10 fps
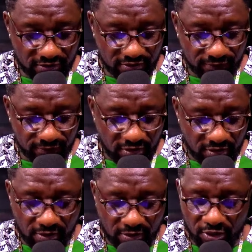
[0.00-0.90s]
I'm sure a
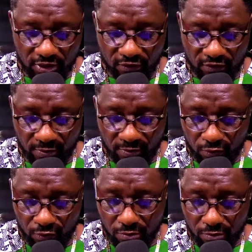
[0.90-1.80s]
lot of people
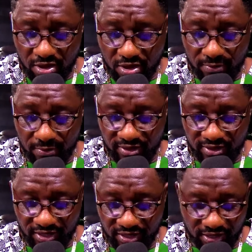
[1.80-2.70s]
may be
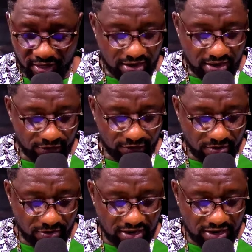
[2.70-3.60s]
thinking, I've not made
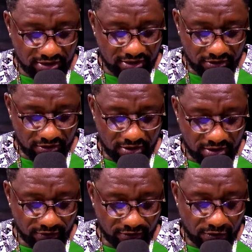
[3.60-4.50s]
anything online before.